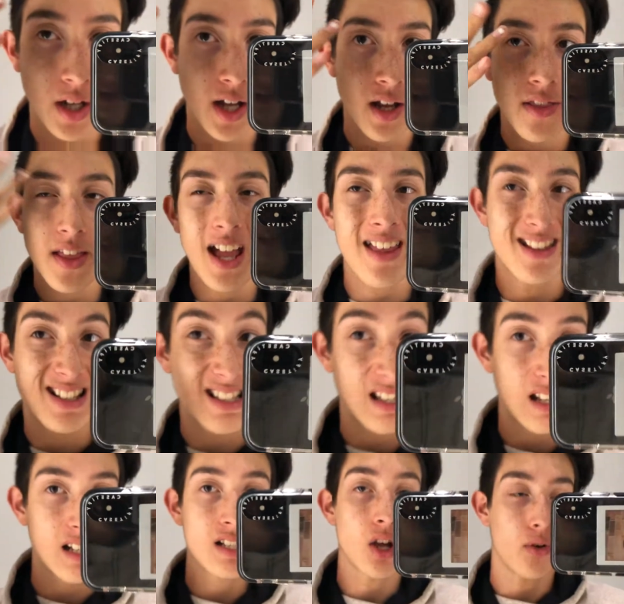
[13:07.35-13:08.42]
okay, I th it's,
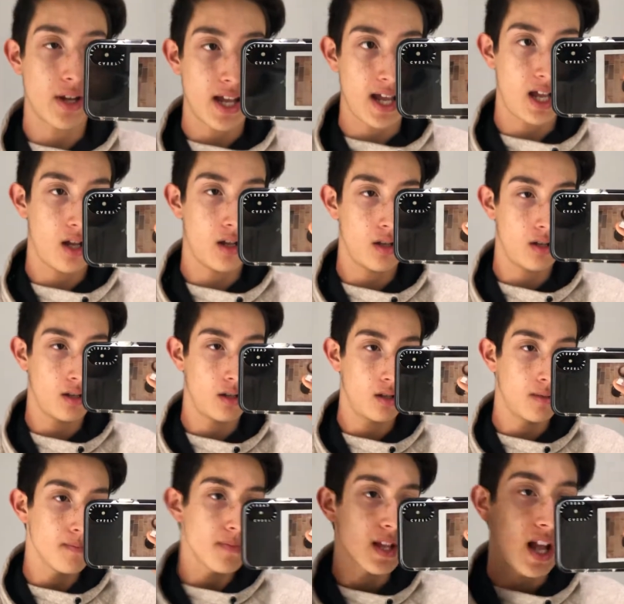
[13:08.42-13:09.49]
it's okay.
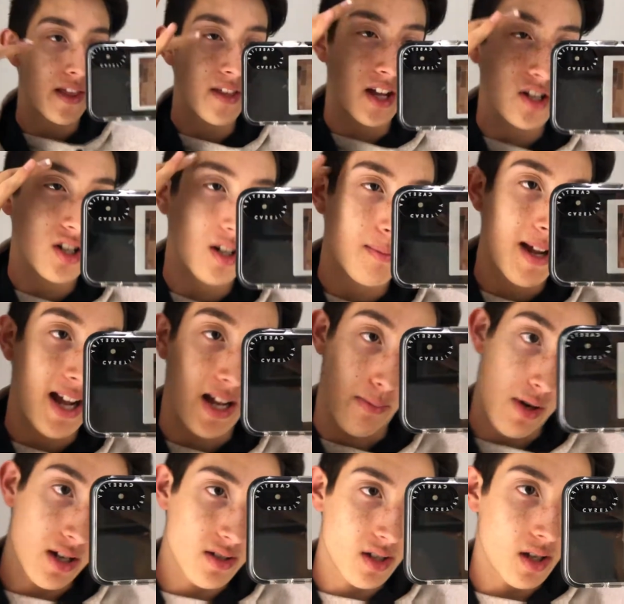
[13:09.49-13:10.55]
I thought I took my
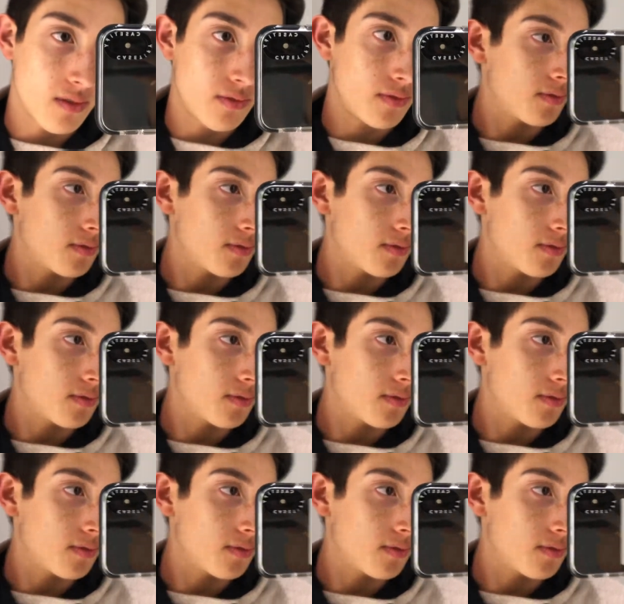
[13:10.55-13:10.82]
eyebrows off.